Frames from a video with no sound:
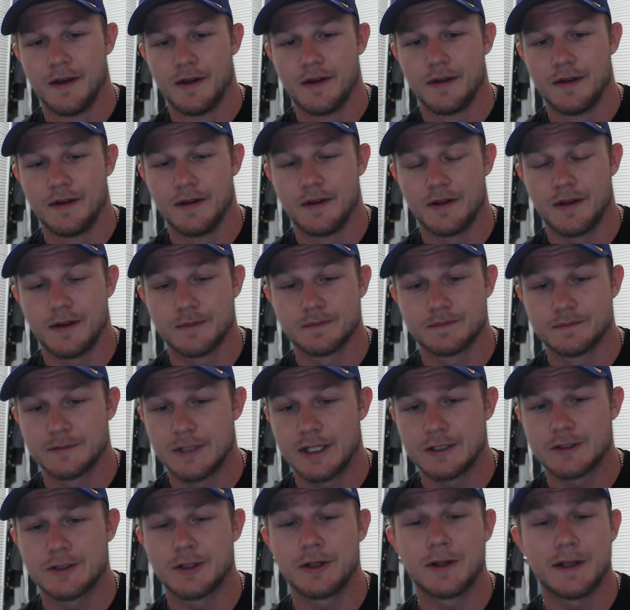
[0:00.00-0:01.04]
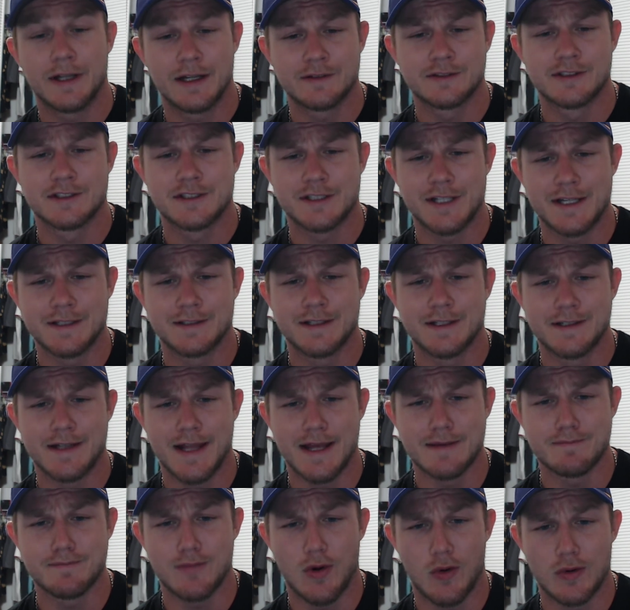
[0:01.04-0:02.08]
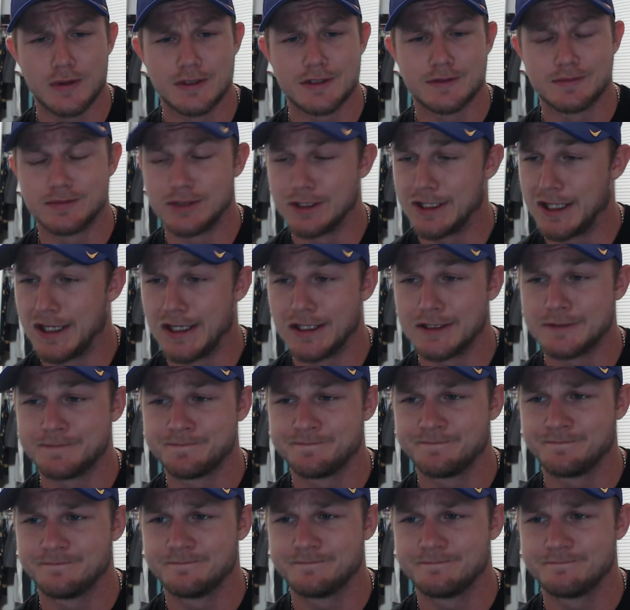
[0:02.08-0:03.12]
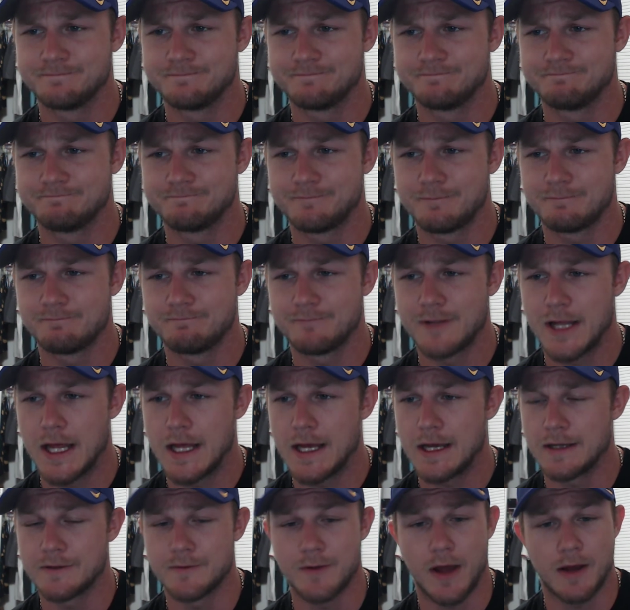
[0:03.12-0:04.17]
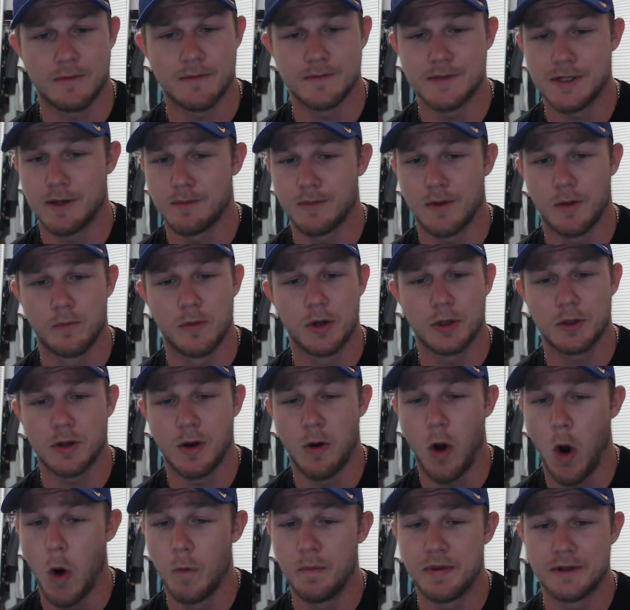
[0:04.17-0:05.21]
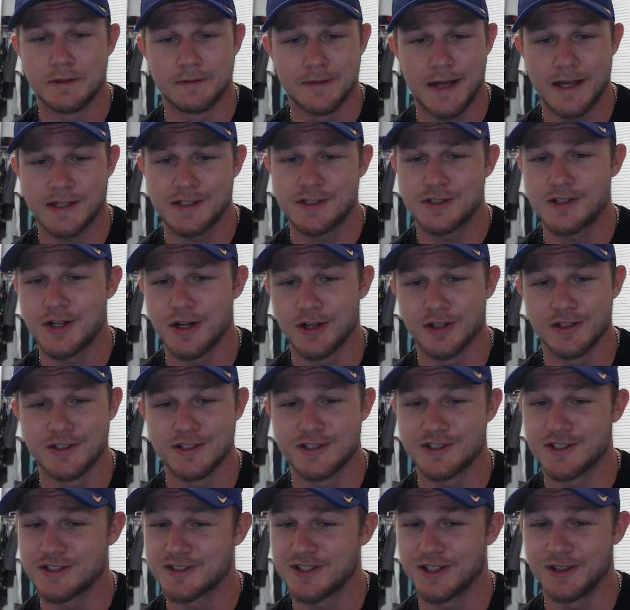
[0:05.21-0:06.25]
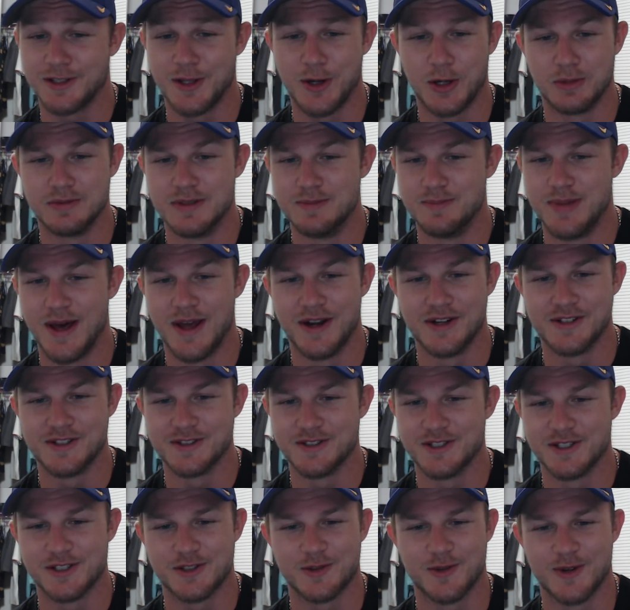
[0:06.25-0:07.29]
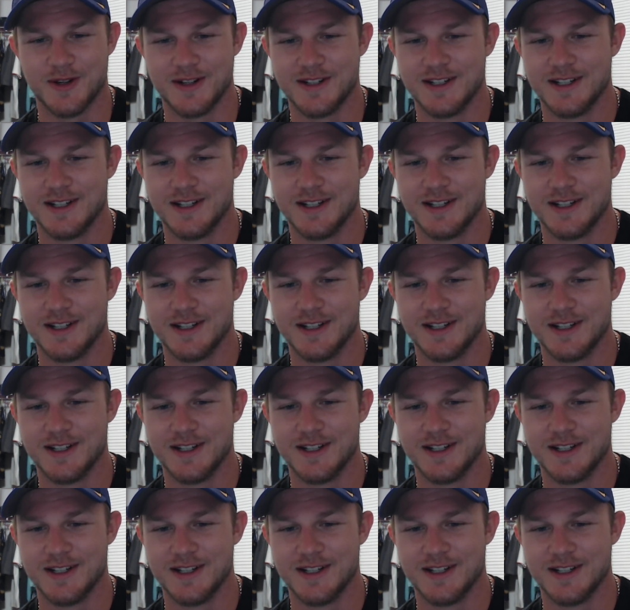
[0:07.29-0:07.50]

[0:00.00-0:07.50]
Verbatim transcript: Well, that's all I have to say today, boys. But uh, I, I mean, I'm, I'm, looking, I'm hoping next year is just a little bit better than this one.